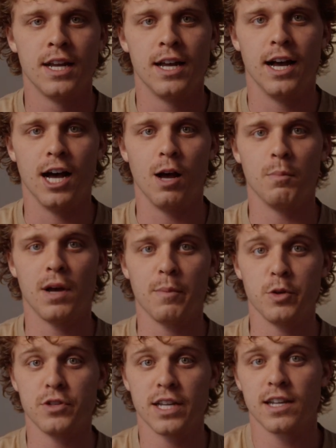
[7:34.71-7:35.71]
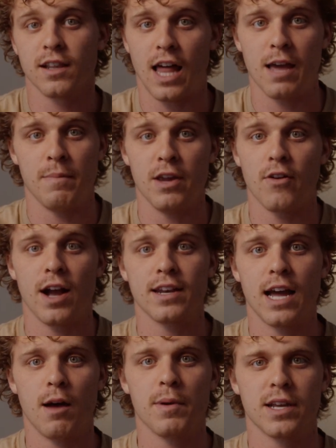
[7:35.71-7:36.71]
Um, I'm using it to light me right
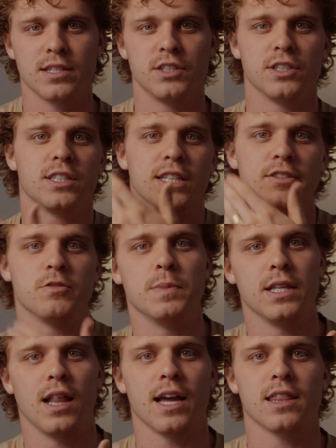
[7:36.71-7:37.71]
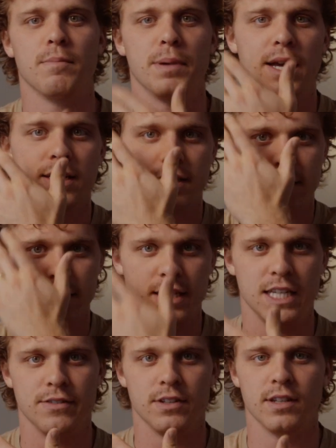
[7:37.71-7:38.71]
now because it just gives me like the best
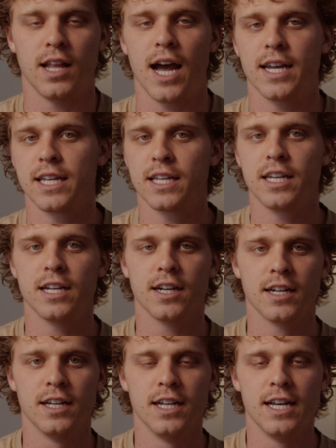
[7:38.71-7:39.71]
even lighting here.